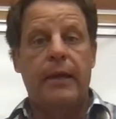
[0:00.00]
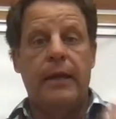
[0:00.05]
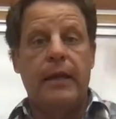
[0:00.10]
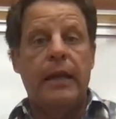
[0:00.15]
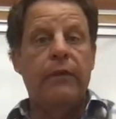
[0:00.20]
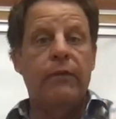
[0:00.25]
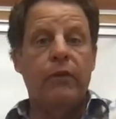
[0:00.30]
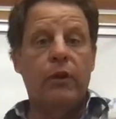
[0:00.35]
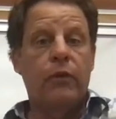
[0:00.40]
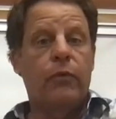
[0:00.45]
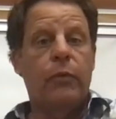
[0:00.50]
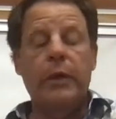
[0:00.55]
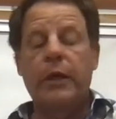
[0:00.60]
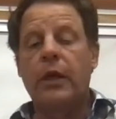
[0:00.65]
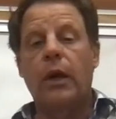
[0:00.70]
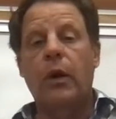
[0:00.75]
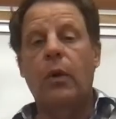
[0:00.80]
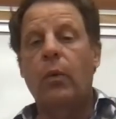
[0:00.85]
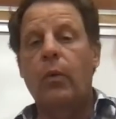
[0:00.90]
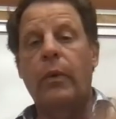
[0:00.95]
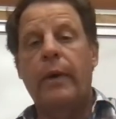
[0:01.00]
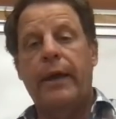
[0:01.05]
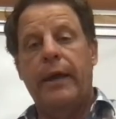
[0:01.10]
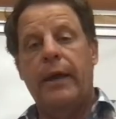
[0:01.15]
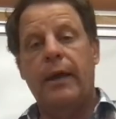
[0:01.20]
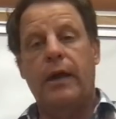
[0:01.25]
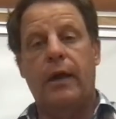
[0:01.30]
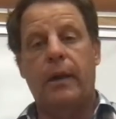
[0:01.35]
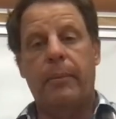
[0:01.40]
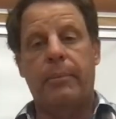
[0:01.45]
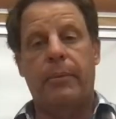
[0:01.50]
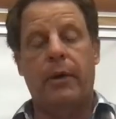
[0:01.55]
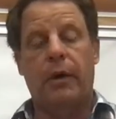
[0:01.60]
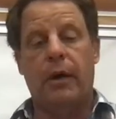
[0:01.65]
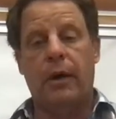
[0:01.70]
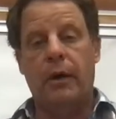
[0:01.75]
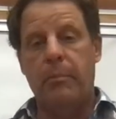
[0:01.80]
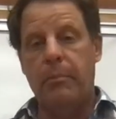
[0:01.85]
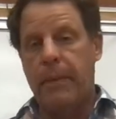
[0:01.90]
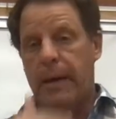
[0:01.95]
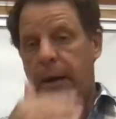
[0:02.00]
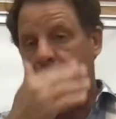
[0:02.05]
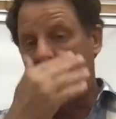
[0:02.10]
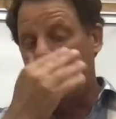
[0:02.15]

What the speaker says: Even if we go way up on Mount